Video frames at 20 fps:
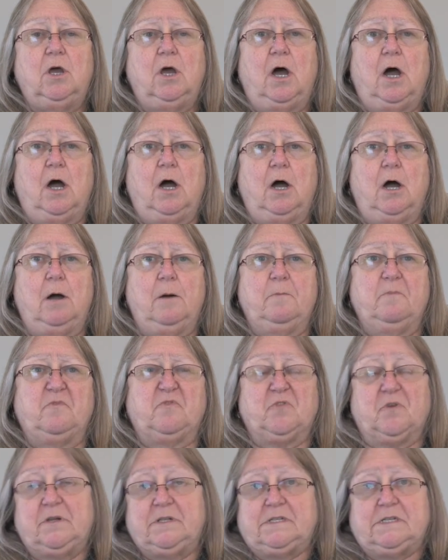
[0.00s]

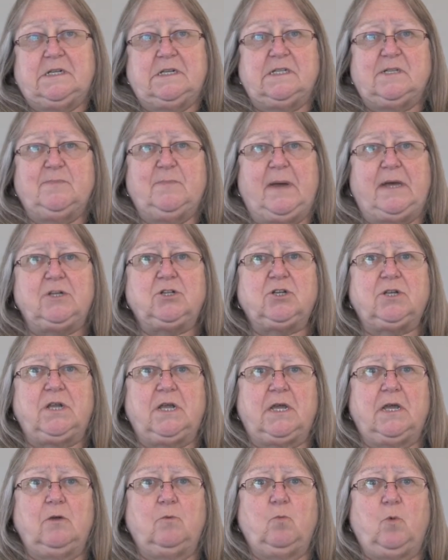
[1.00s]
for instance,
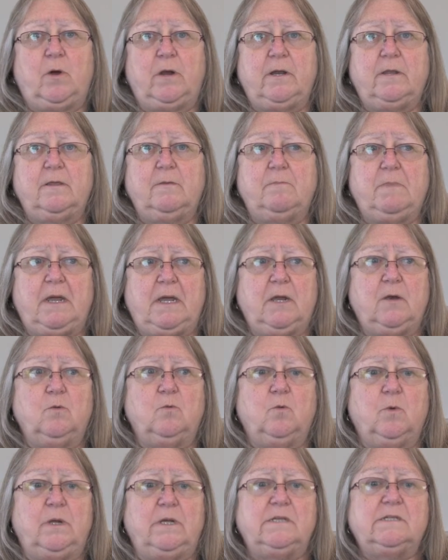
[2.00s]
budgeting, one of the main
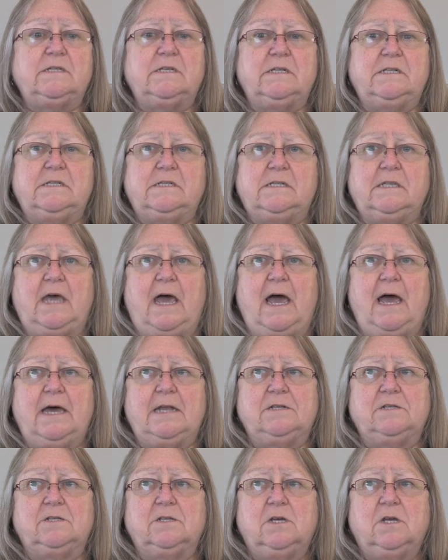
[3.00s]
reasons
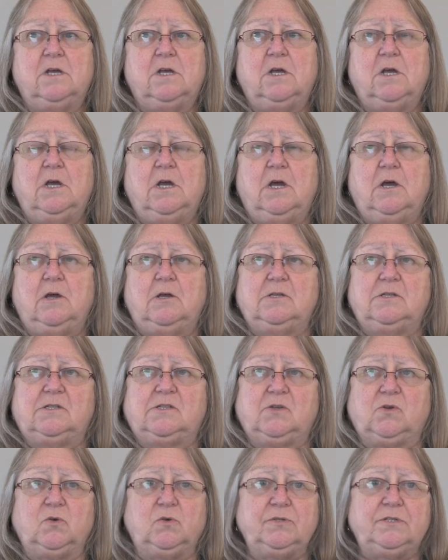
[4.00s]
that
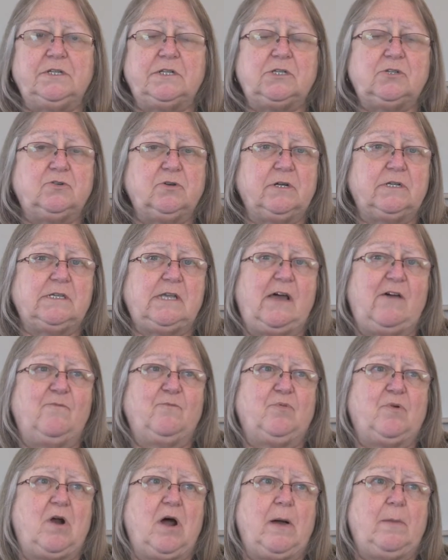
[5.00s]
school districts have
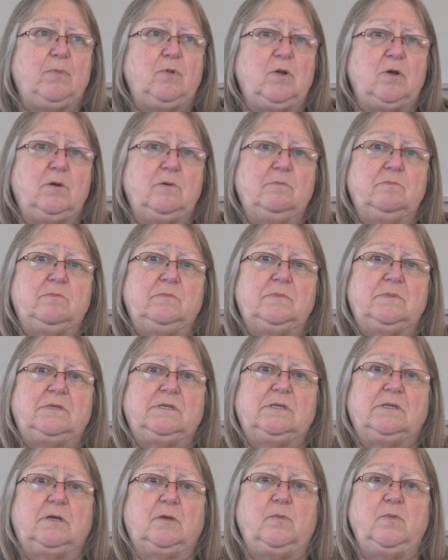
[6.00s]

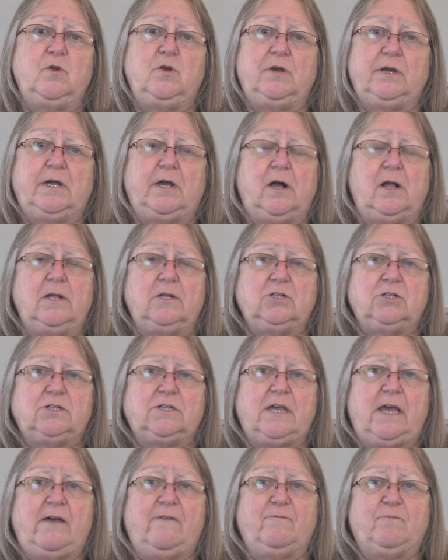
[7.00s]
problems, community colleges
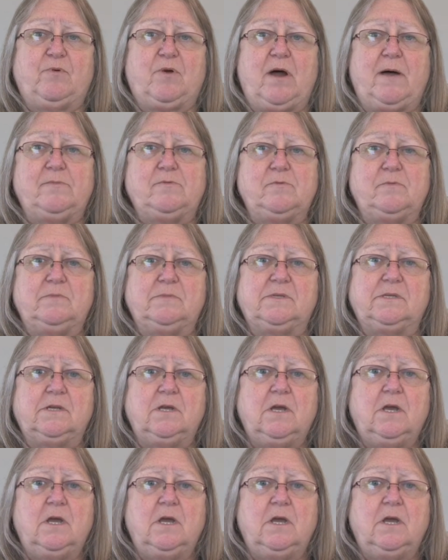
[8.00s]
have problems,